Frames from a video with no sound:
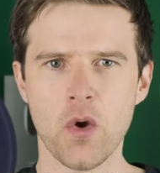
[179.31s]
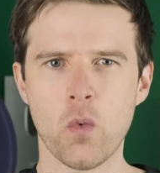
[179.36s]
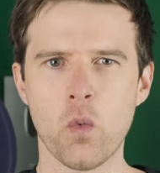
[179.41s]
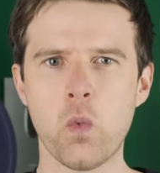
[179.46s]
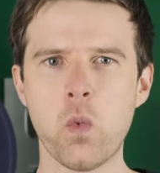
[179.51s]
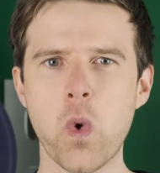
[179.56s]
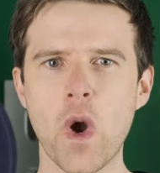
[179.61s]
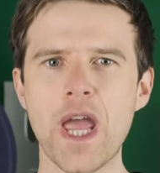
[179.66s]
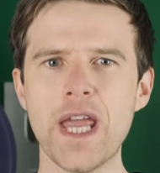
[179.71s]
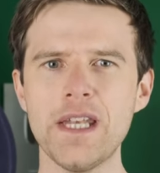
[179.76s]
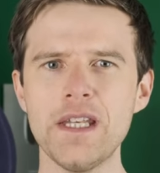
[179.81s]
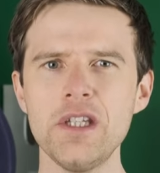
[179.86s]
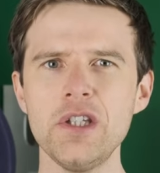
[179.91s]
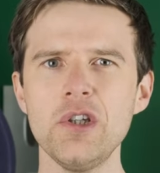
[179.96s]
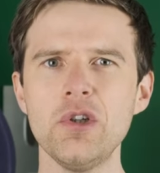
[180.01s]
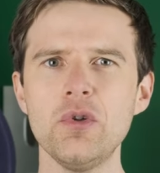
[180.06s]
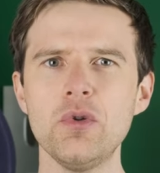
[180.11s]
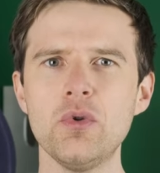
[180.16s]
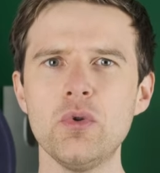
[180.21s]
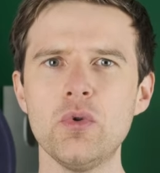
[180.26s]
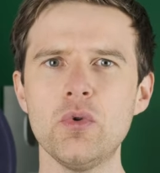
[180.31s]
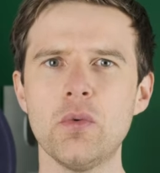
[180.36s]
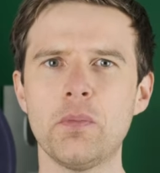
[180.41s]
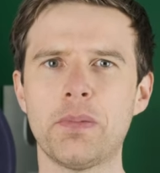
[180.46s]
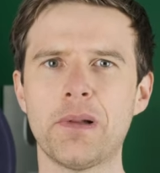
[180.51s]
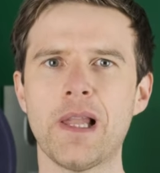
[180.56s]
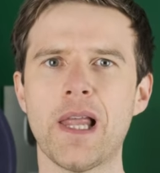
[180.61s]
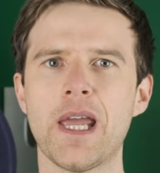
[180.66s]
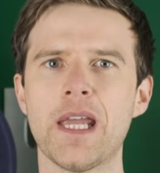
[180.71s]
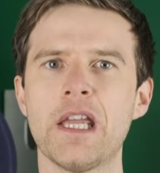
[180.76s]
when you
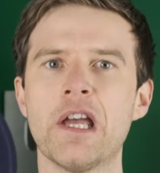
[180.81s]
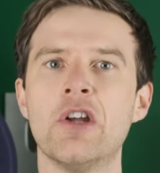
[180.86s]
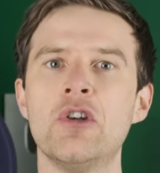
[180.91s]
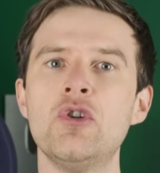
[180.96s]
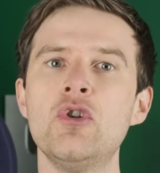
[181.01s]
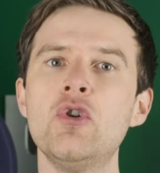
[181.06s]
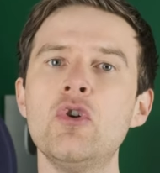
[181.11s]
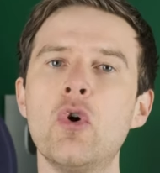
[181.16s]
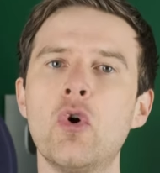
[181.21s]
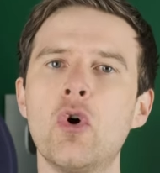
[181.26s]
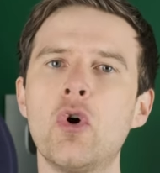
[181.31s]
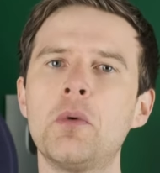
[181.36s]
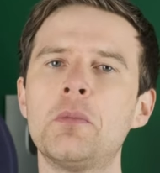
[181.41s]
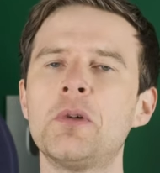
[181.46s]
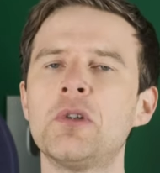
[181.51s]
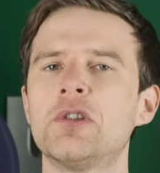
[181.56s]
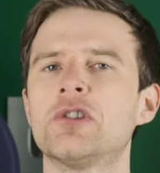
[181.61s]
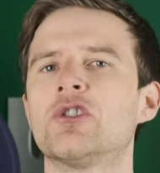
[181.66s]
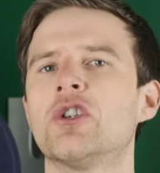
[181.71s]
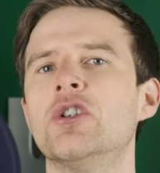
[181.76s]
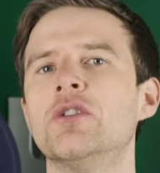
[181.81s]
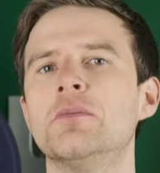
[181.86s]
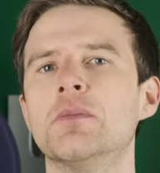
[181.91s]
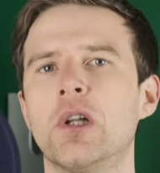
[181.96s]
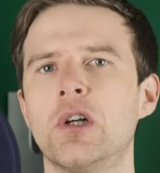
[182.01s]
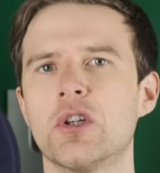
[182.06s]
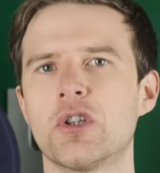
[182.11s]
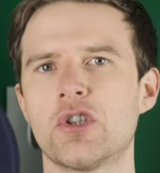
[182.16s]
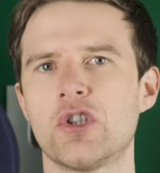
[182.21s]
play a normal tongue block